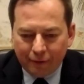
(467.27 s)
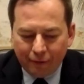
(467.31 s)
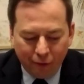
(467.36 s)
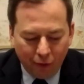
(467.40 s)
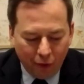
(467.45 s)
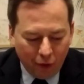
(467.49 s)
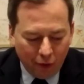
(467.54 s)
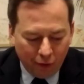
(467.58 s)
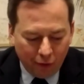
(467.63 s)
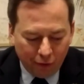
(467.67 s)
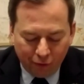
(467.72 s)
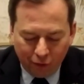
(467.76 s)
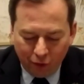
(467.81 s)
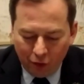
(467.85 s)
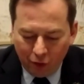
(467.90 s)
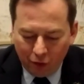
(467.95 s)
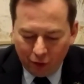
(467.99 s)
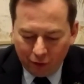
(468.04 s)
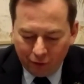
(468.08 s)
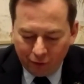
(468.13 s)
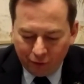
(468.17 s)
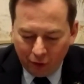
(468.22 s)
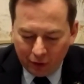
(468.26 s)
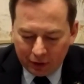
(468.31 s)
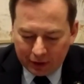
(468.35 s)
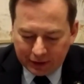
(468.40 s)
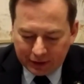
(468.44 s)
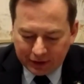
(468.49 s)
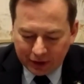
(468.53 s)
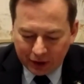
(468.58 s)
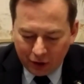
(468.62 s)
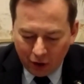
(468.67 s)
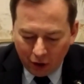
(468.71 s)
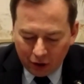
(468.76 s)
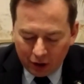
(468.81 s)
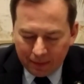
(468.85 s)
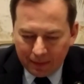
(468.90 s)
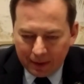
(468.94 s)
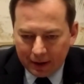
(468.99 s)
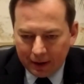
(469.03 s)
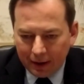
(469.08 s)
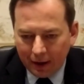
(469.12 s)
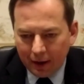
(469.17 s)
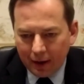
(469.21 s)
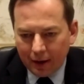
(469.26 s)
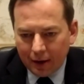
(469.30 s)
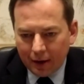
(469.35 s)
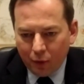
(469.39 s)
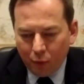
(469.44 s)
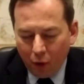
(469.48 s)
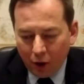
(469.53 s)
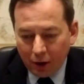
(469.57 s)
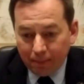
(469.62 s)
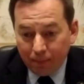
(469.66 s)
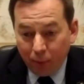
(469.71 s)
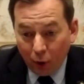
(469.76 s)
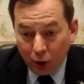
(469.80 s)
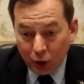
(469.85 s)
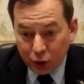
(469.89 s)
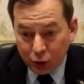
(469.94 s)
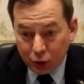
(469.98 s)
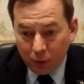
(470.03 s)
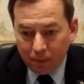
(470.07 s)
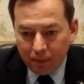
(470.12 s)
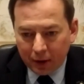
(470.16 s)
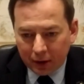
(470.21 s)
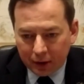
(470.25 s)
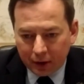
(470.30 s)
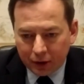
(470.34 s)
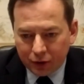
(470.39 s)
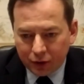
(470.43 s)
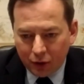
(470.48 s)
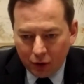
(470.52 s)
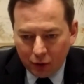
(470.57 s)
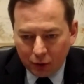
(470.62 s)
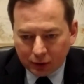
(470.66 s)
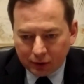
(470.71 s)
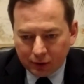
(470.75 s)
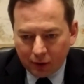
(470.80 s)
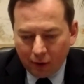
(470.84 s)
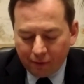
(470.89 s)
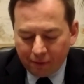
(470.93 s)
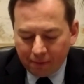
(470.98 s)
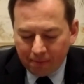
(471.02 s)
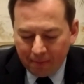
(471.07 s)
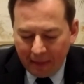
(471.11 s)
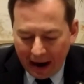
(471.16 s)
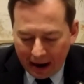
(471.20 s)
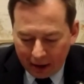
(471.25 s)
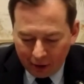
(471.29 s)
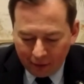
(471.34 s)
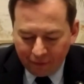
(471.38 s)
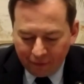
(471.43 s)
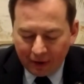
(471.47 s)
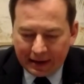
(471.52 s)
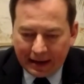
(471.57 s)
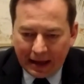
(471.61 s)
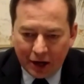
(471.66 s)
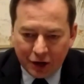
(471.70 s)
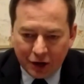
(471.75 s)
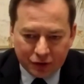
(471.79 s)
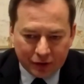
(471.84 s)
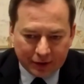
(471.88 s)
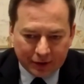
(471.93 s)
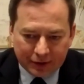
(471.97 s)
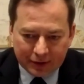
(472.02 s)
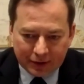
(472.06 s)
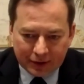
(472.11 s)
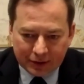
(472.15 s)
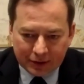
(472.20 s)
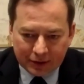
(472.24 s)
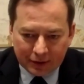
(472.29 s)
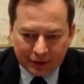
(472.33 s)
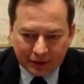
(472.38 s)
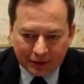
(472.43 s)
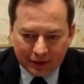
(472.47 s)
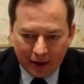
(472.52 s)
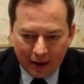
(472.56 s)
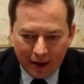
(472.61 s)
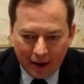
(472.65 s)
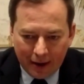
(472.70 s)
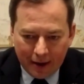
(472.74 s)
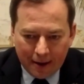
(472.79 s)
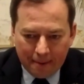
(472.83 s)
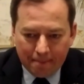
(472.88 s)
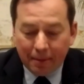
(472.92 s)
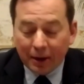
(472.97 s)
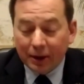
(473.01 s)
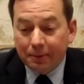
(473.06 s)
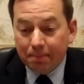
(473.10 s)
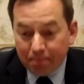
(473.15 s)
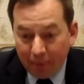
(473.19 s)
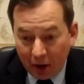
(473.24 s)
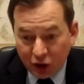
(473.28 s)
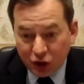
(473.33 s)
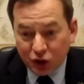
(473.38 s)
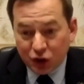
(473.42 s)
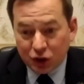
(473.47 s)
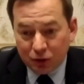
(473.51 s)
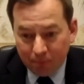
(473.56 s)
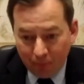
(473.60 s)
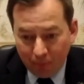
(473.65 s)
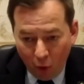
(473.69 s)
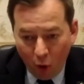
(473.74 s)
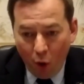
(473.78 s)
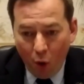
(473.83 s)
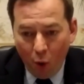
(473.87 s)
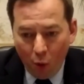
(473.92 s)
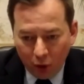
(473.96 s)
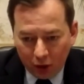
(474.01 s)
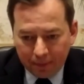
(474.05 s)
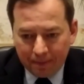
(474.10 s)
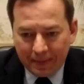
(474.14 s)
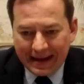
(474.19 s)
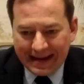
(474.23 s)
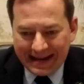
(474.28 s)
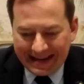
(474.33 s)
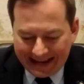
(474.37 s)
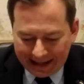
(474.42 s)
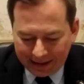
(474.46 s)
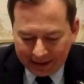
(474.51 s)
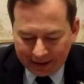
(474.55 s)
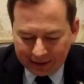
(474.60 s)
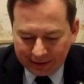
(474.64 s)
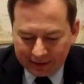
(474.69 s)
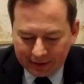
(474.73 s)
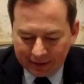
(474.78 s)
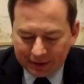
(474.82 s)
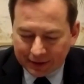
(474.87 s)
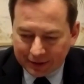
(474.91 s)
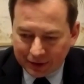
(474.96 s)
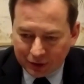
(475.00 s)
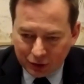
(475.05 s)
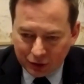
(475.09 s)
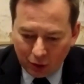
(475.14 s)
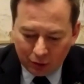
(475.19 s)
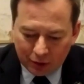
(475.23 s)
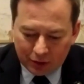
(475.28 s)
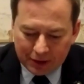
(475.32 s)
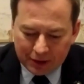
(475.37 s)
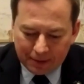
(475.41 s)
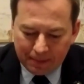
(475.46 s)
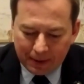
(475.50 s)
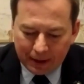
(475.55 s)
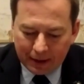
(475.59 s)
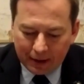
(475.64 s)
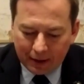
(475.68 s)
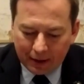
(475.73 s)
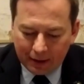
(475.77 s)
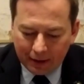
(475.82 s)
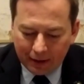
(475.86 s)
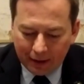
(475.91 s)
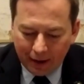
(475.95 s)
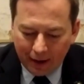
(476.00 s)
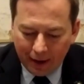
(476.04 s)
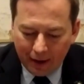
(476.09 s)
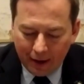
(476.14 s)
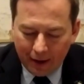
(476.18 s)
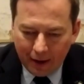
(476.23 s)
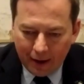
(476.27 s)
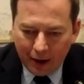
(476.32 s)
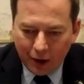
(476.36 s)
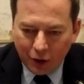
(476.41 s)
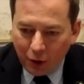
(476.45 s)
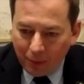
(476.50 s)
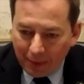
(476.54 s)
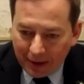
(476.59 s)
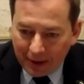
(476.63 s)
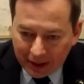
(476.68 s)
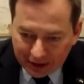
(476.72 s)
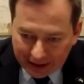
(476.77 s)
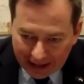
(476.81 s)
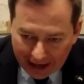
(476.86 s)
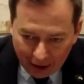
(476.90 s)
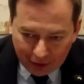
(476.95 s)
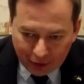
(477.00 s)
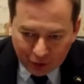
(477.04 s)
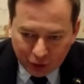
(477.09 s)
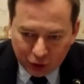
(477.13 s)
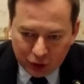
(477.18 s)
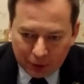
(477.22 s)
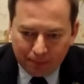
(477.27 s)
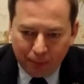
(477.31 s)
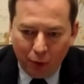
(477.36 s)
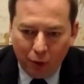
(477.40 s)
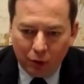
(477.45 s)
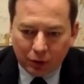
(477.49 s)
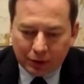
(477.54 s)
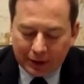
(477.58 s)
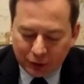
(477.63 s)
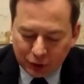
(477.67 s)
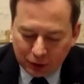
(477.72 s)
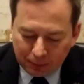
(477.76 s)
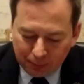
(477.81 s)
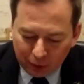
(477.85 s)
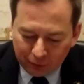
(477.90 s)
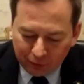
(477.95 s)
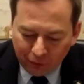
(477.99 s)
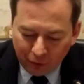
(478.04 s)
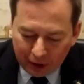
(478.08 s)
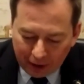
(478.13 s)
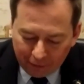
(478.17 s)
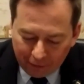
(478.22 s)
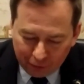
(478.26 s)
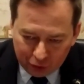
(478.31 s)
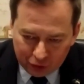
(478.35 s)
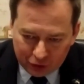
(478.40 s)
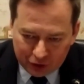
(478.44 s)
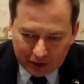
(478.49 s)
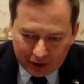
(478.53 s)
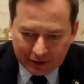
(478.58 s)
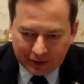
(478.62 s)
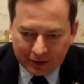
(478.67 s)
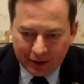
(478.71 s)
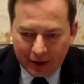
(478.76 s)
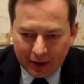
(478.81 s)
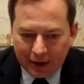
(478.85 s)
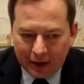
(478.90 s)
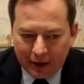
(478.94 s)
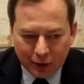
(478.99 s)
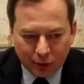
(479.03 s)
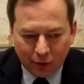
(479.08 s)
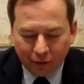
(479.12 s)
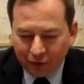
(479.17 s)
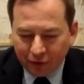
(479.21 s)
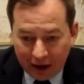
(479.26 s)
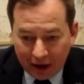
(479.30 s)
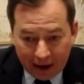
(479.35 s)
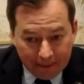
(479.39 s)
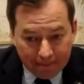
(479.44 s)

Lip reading: for its economy, 1.2 billion euros of macro financial assistance, but much more will be needed. This is only the beginning. Humanitarian support and support for refugees is of key